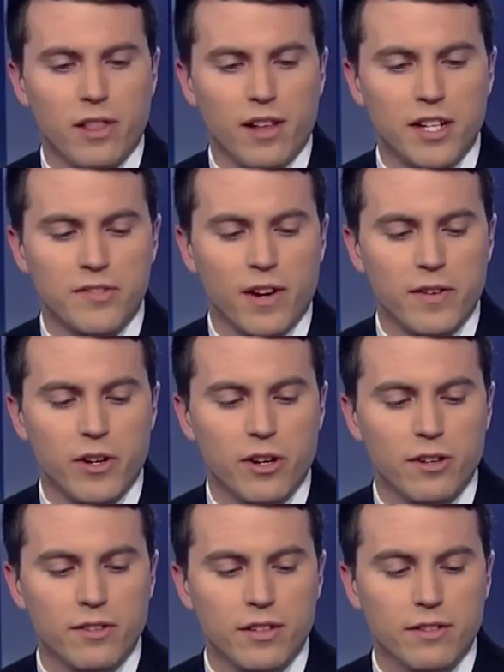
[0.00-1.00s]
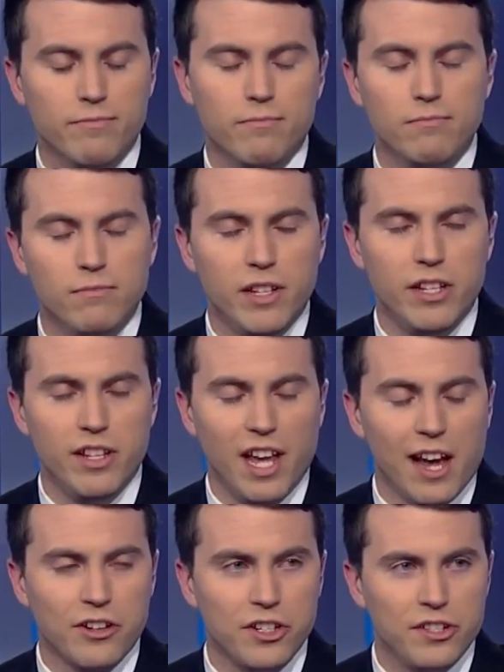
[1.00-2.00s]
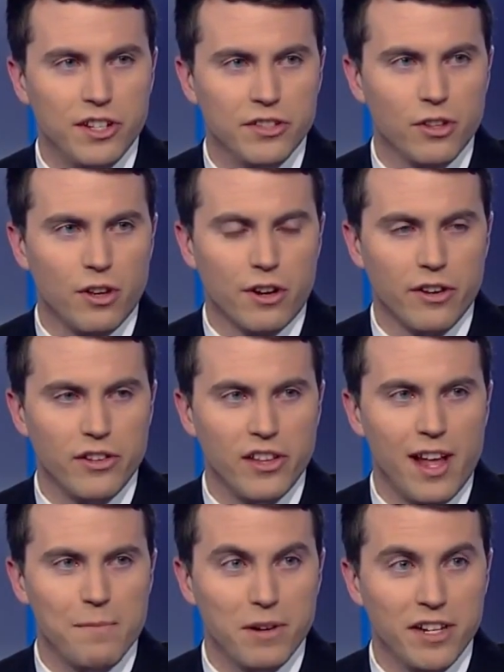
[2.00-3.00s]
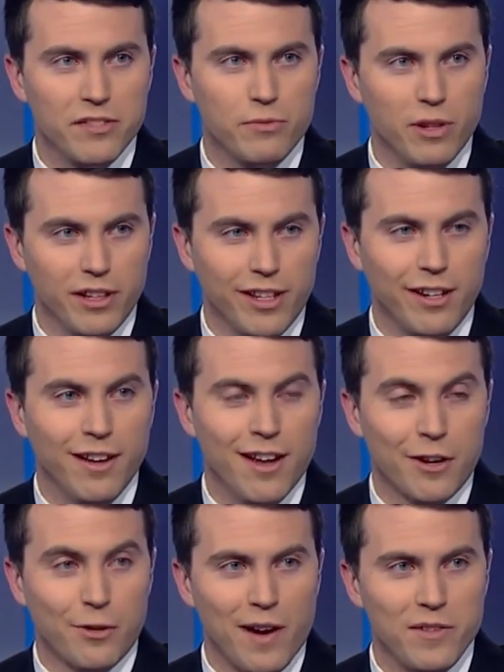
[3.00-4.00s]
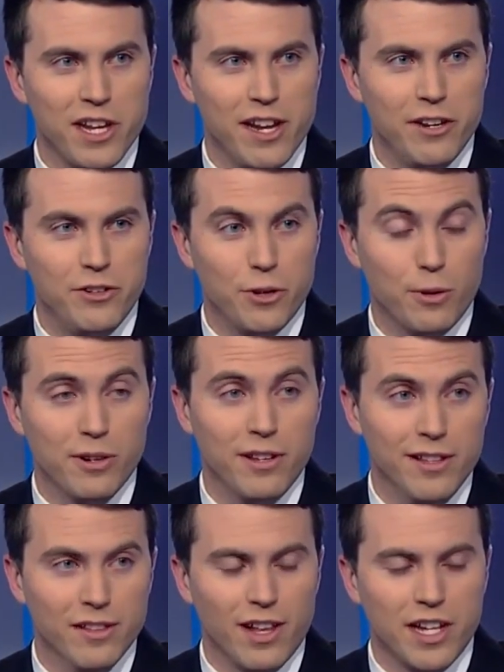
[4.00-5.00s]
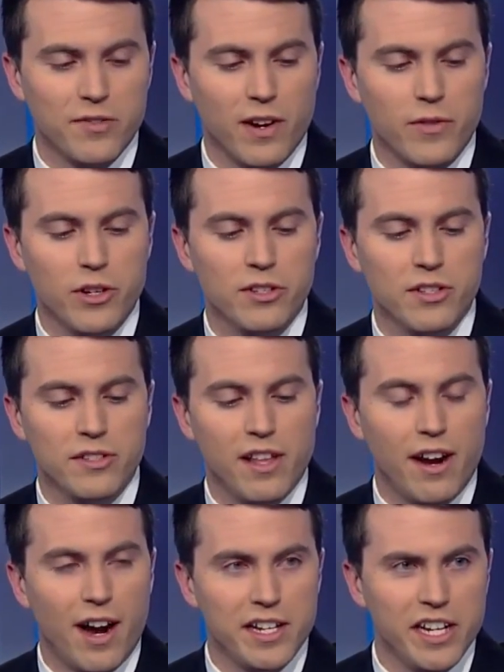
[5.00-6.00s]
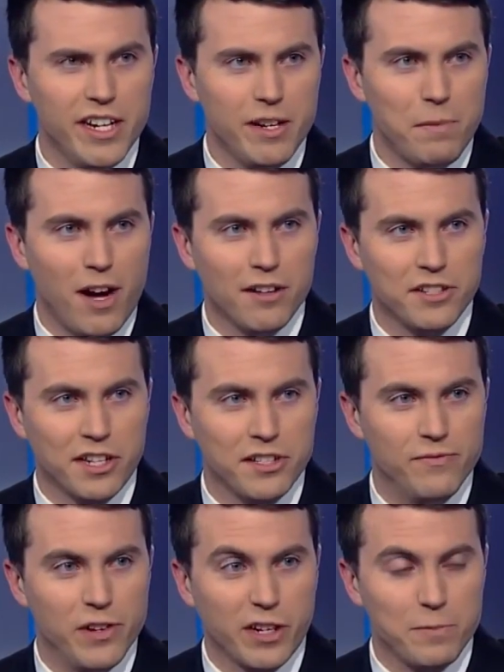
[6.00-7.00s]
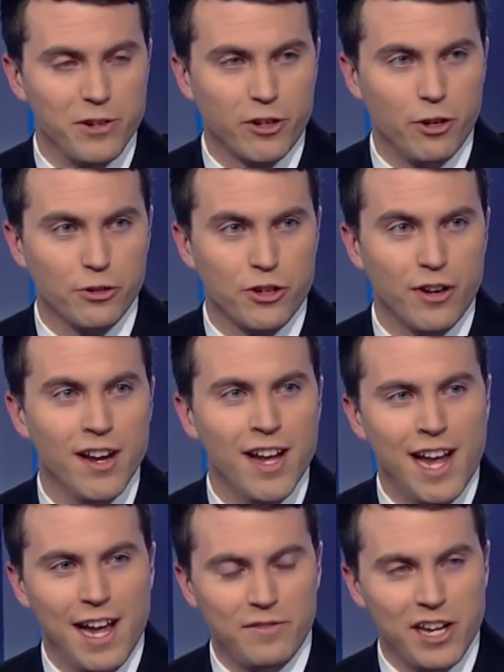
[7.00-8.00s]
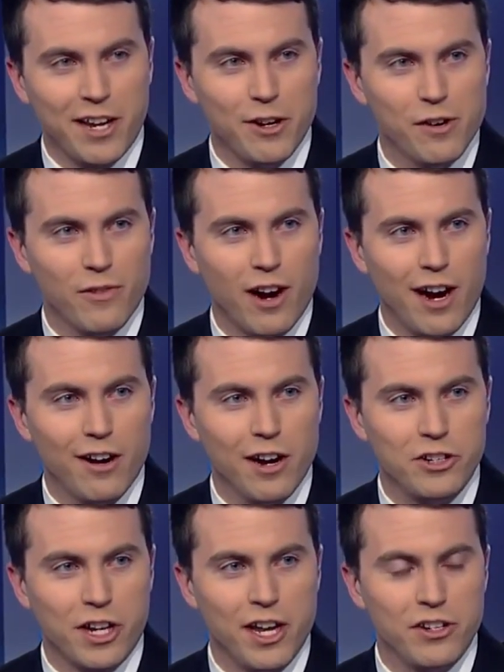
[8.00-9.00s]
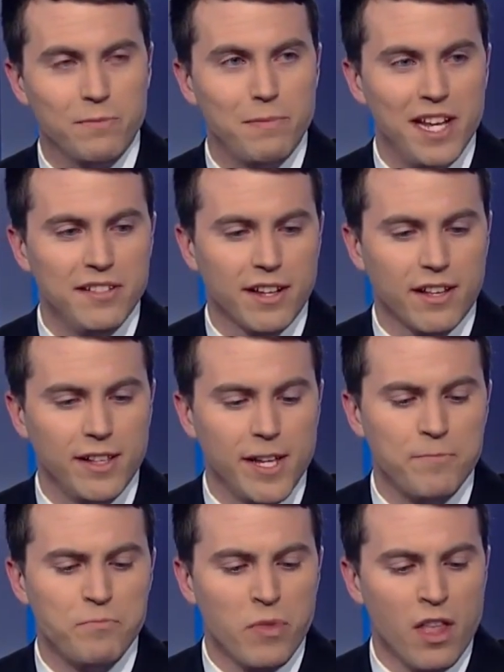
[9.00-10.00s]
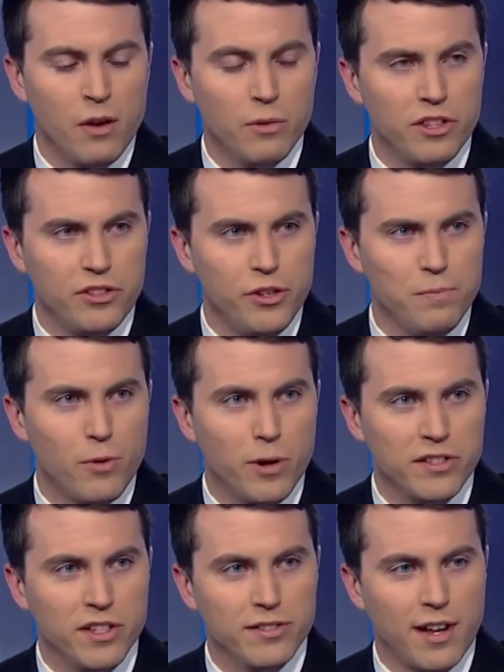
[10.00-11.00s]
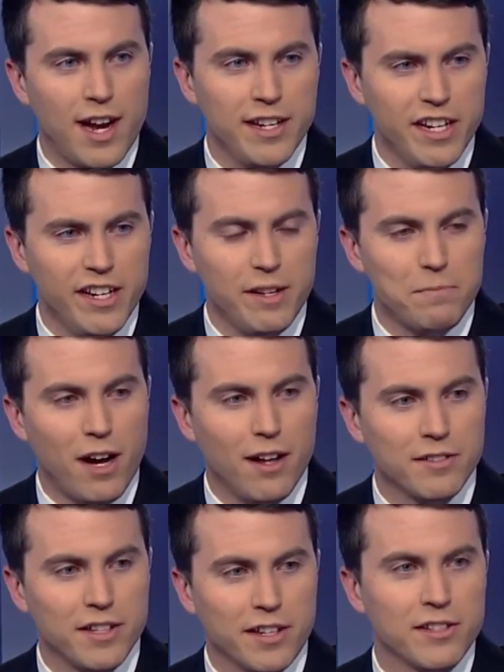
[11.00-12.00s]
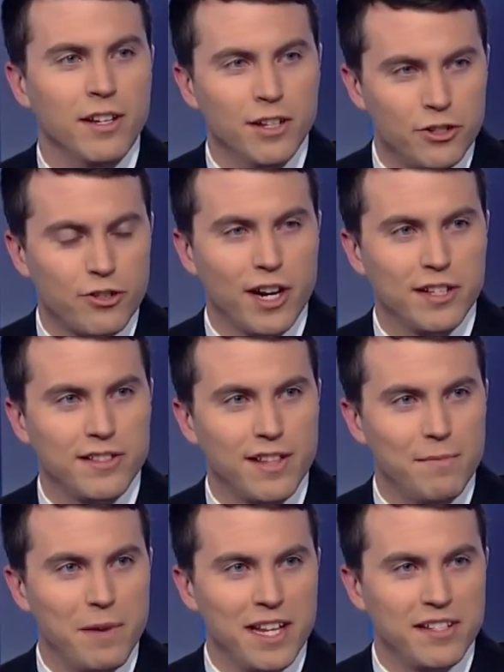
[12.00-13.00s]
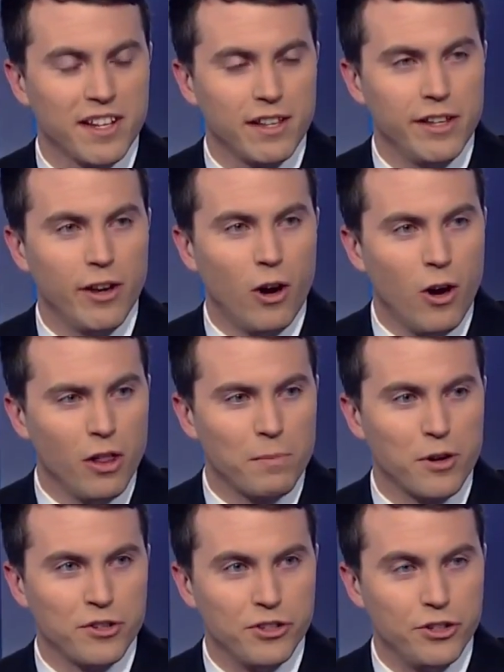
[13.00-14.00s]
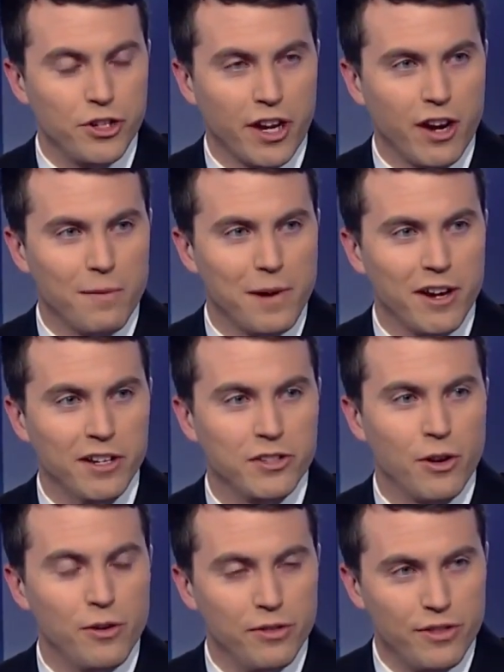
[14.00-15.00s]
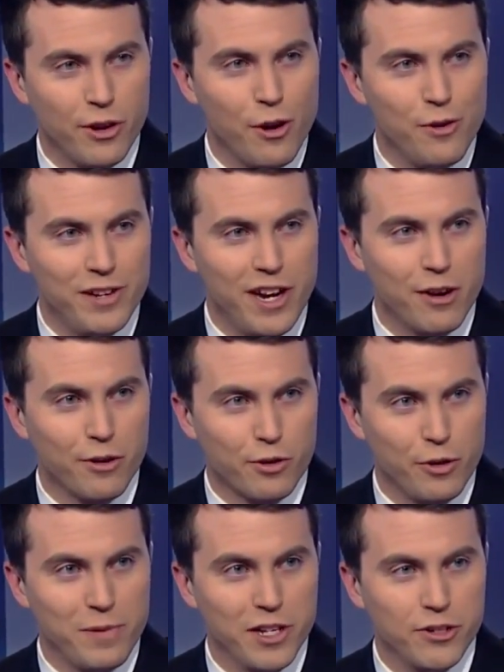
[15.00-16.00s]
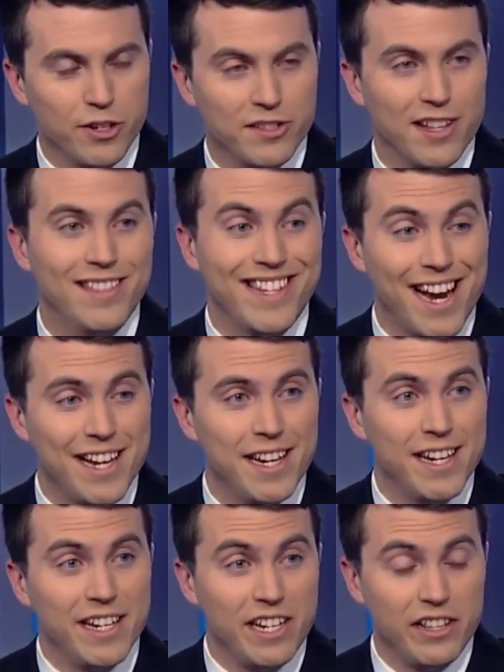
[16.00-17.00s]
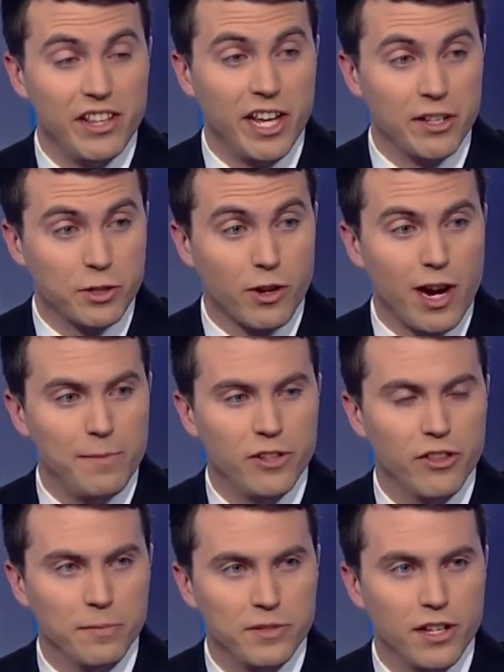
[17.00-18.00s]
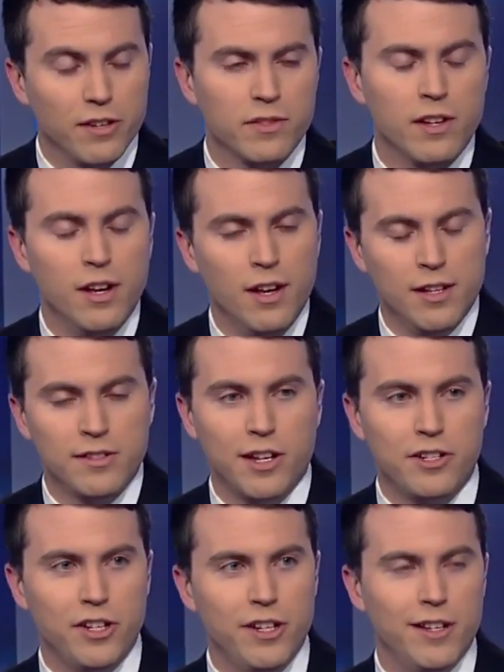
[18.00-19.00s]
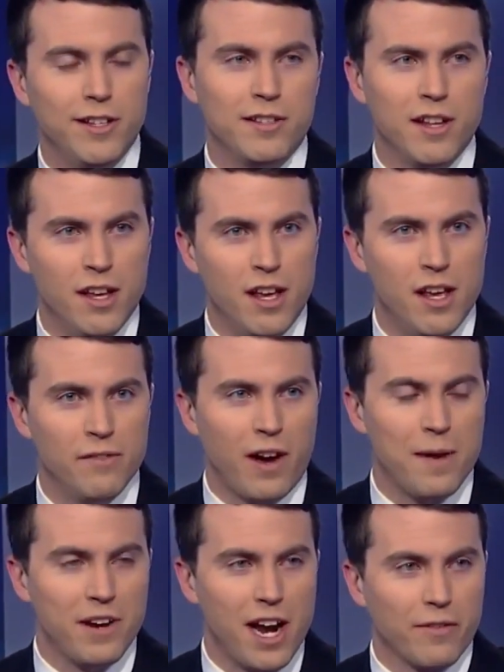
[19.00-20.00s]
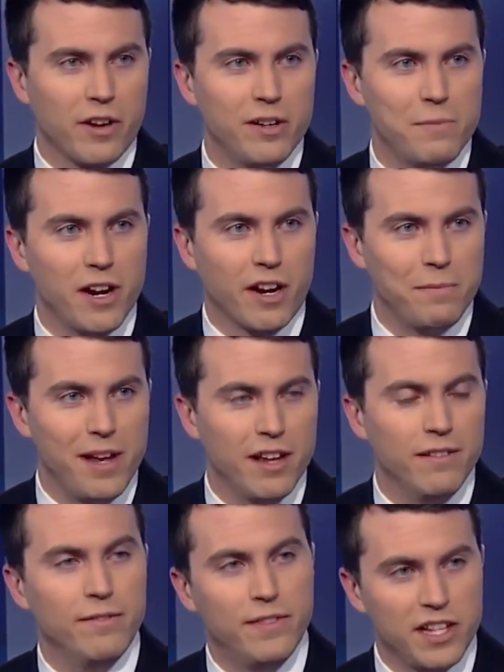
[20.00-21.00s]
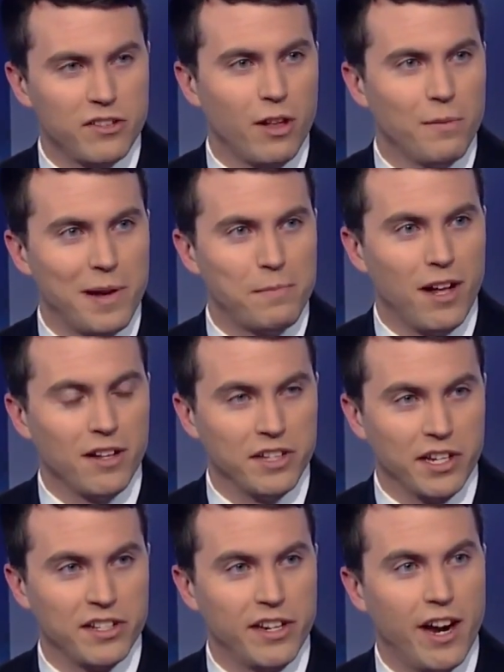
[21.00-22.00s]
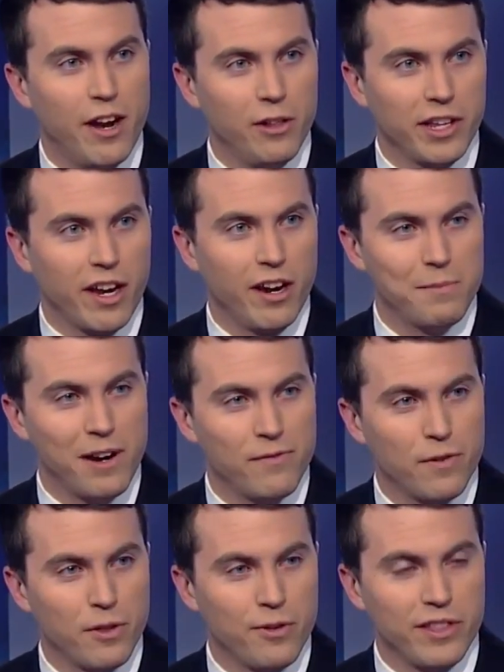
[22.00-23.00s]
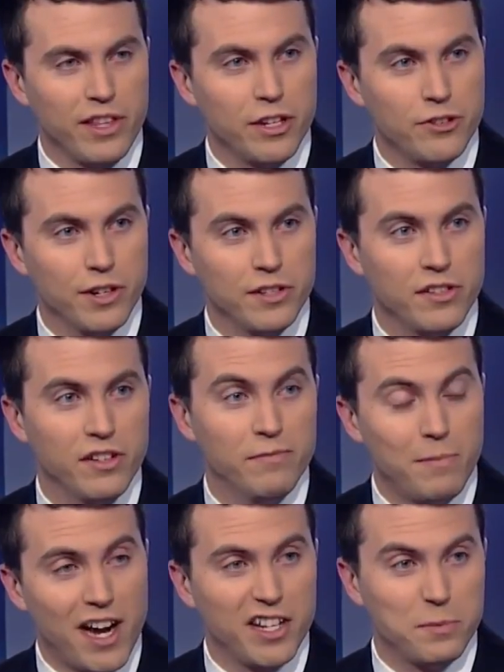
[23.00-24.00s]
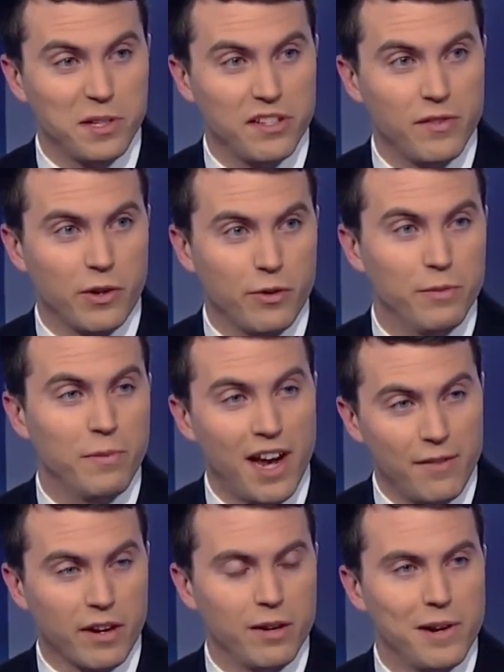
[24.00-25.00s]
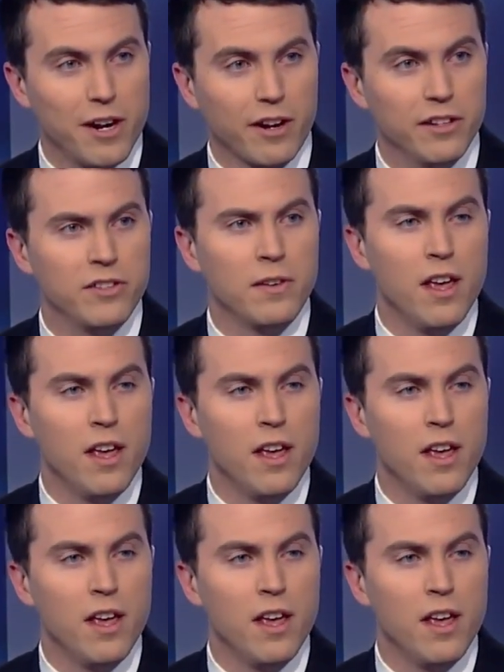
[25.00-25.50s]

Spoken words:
the last 5 years, and it actually extends longer to that, but it's really gravitated toward in the last 5 years, is that identity politics and victimhood culture have taken over higher education. Basically, with the two points is identity politics stress that basically all a person should care about is their own narrow group interests and the identity they ascribe to themselves, such as if I'm an African-American man, that's all my politics, and I only care about furthering the interests of my specific group, African-Americans.